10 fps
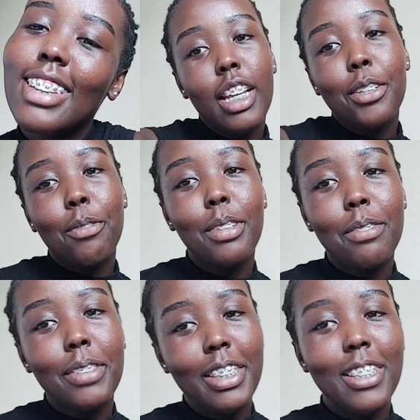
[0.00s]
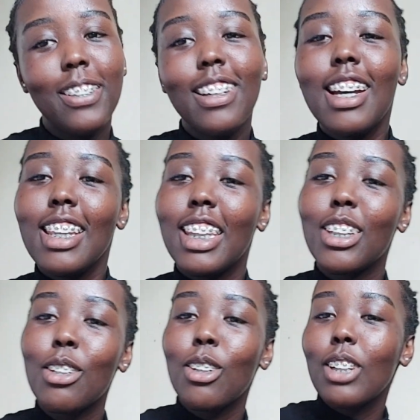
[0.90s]
End of the video.
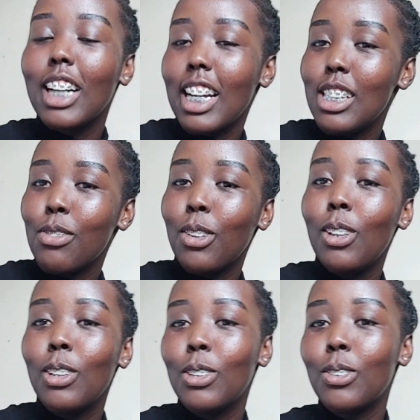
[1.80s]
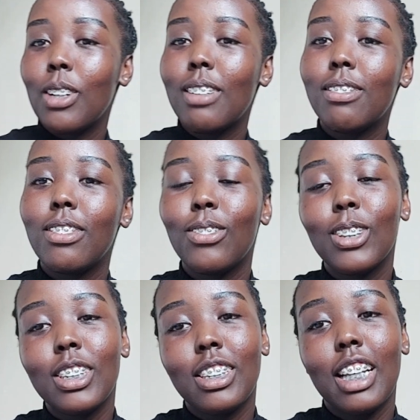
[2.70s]
Thank you guys for all those who have
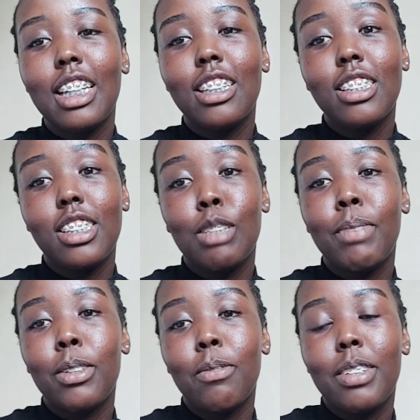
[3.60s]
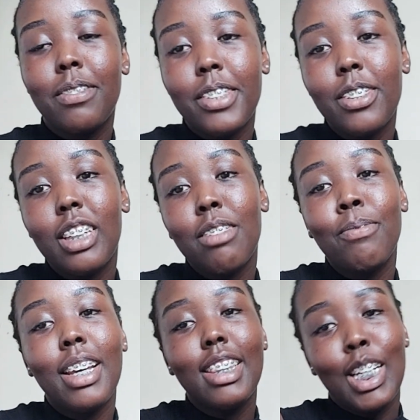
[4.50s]
watched and reached this part of the video. Give
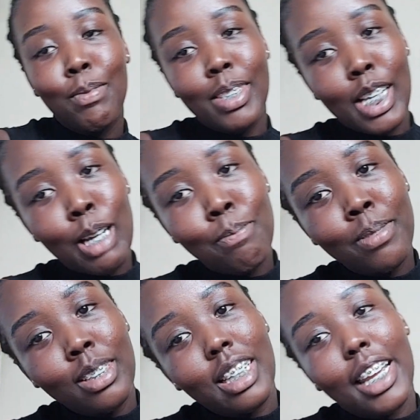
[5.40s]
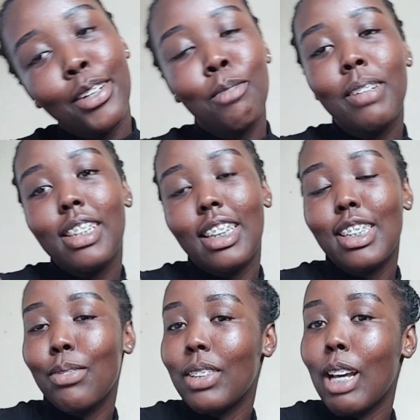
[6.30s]
me a thumbs up, like, comment, and
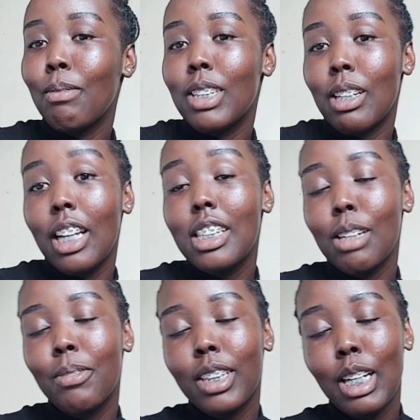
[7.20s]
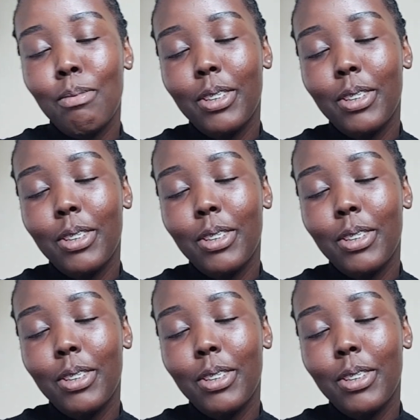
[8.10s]
subscribe.